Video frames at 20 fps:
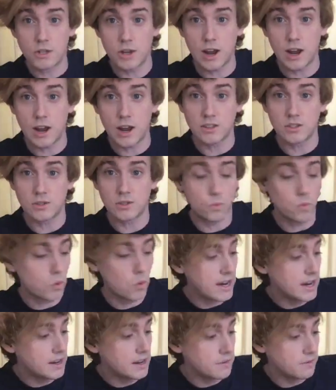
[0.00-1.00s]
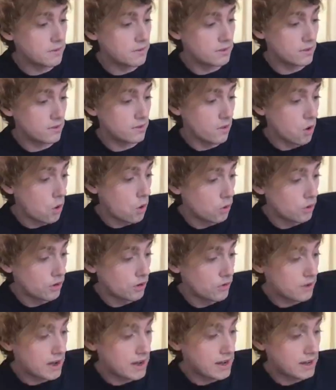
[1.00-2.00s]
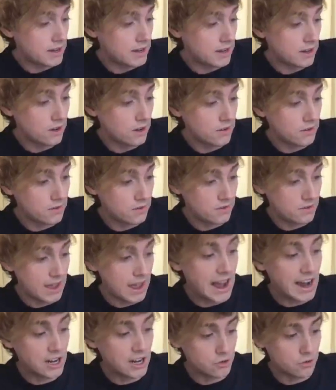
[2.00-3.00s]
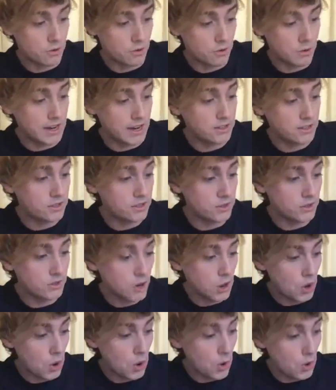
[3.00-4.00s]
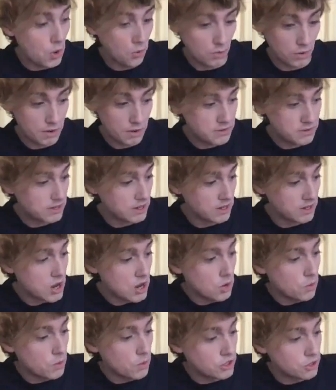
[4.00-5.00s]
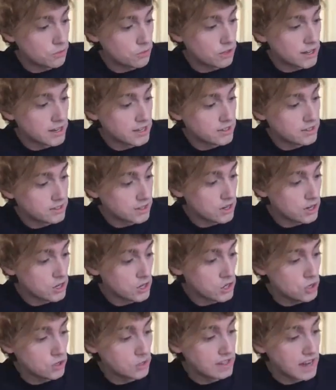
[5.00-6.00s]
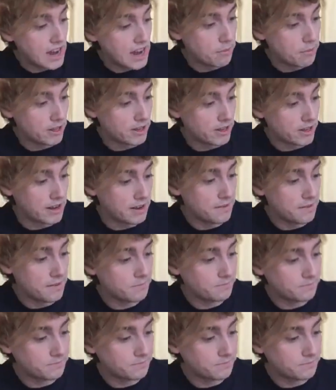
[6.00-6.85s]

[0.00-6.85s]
You have this white holder right here, the actual base, which you place your tablet in.